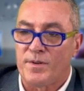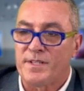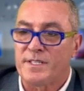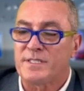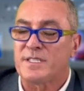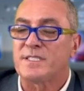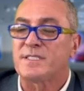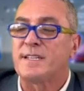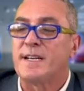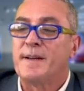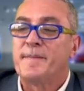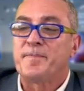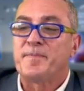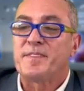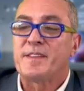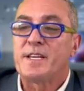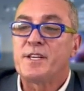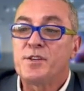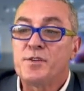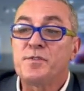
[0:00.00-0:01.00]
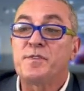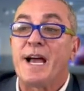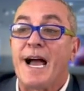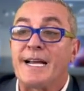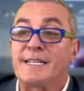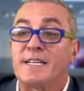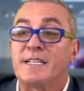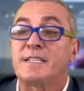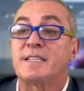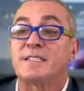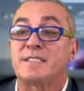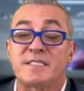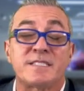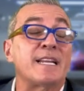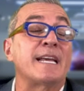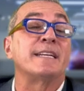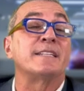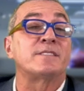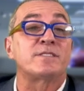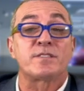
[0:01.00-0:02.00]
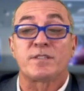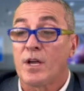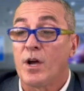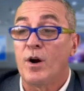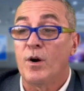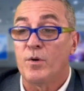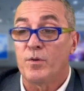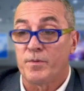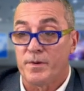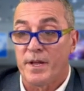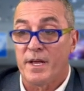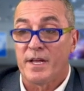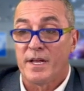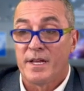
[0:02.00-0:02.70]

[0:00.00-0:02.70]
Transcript: This is the United States Code.